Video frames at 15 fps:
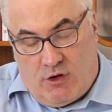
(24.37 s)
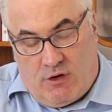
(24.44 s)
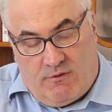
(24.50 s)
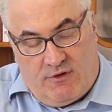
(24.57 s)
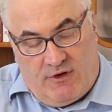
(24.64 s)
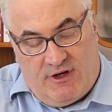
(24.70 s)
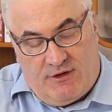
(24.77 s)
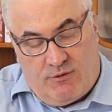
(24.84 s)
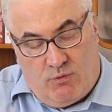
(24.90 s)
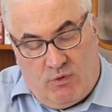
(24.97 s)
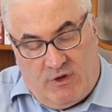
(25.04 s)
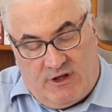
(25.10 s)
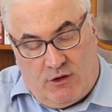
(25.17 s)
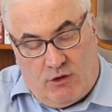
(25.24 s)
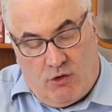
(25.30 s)
covered it
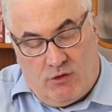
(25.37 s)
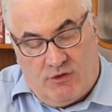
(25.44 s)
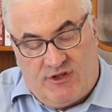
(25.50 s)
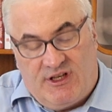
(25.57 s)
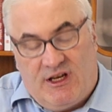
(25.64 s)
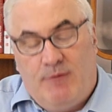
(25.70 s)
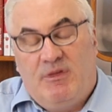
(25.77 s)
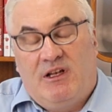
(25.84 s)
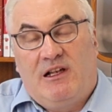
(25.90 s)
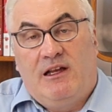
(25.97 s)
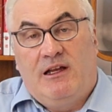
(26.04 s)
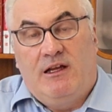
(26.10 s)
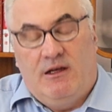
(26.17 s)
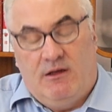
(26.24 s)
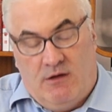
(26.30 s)
with gauze to keep it
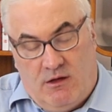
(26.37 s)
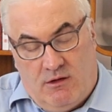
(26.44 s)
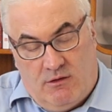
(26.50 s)
clean.